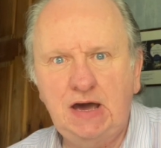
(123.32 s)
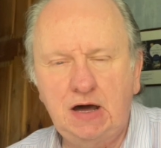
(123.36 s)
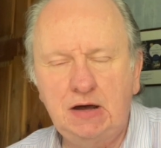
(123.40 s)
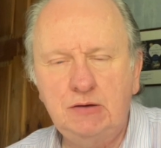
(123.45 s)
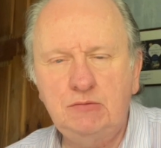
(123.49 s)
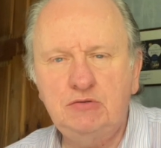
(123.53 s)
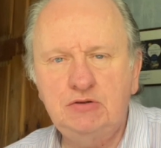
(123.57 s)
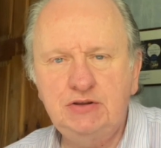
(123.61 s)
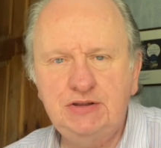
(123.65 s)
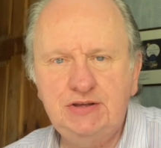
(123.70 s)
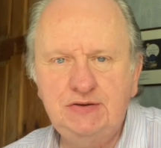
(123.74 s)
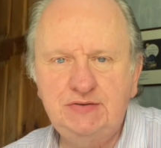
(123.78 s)
I
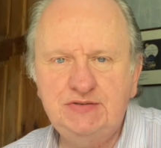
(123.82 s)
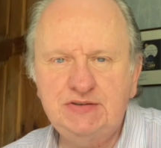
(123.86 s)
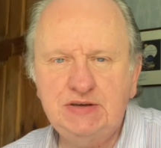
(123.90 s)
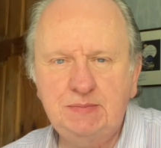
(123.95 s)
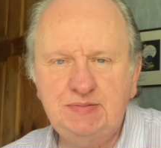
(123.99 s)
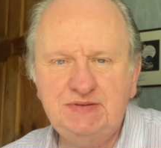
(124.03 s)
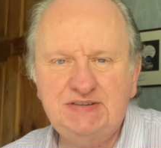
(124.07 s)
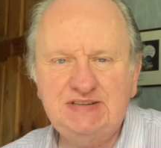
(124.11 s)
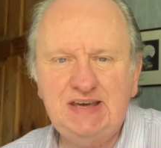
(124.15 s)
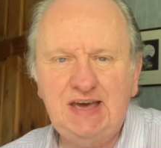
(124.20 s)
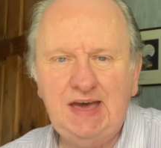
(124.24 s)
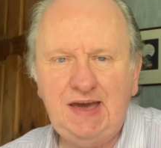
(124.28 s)
will use up
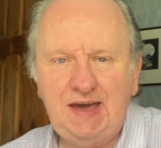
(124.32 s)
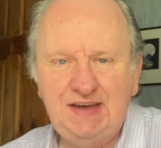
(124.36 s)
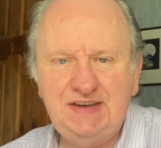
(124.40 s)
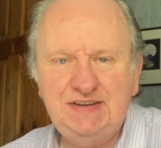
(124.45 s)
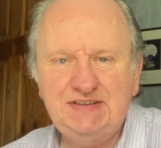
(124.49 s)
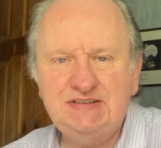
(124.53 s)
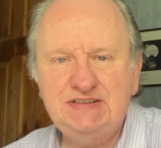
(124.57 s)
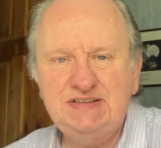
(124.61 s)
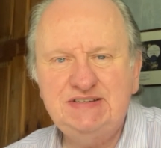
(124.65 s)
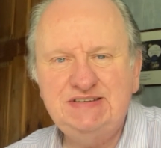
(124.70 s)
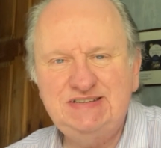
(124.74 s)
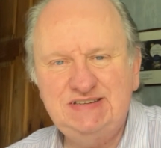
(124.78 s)
to
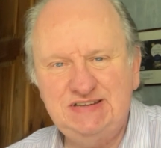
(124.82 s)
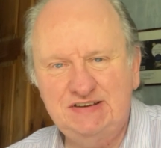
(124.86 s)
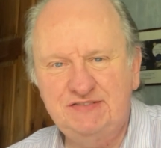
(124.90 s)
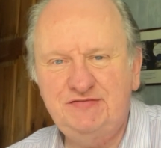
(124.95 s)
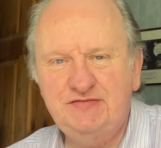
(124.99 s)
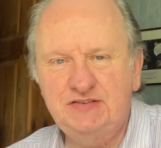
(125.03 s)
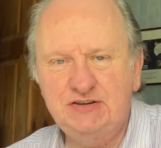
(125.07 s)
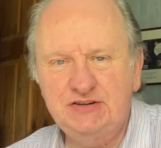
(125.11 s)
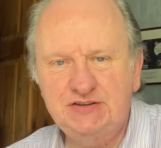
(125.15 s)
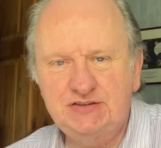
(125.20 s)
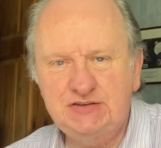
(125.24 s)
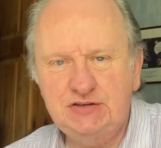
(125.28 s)
eight
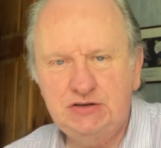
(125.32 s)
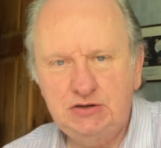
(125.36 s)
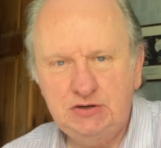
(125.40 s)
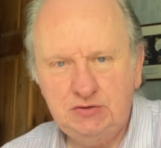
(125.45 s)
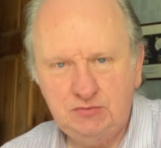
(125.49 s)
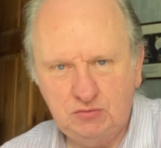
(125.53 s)
different